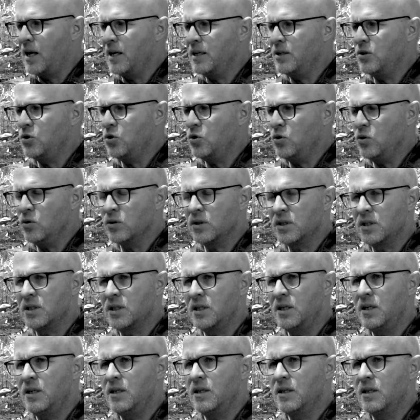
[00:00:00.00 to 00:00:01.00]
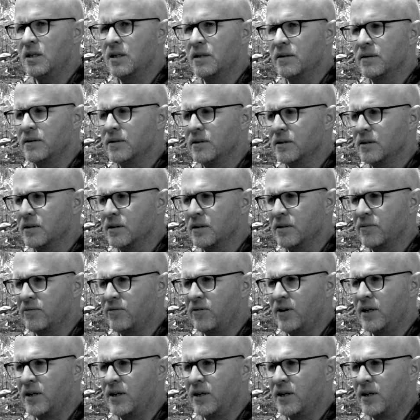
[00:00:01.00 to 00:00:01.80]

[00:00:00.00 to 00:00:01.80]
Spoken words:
I do not see the